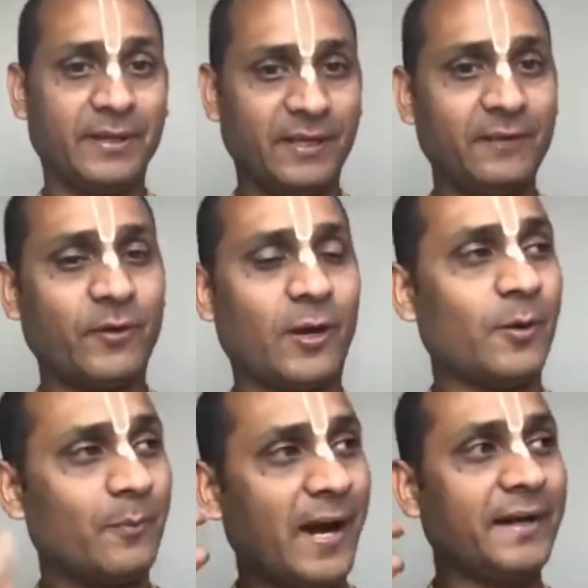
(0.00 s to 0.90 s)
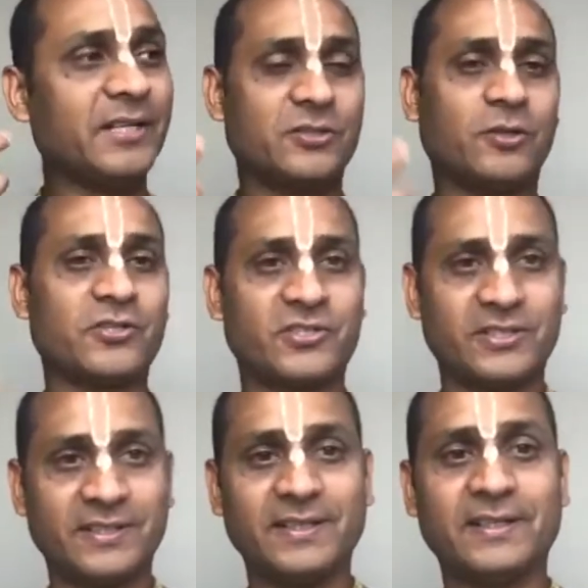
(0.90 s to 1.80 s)
if our mind is not
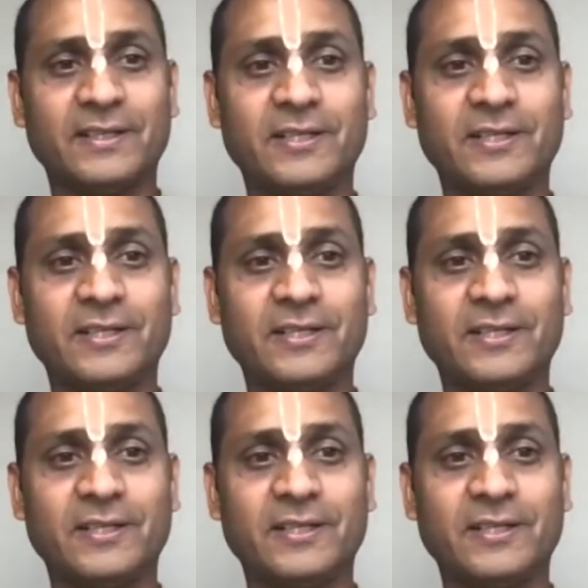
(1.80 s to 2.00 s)
steady,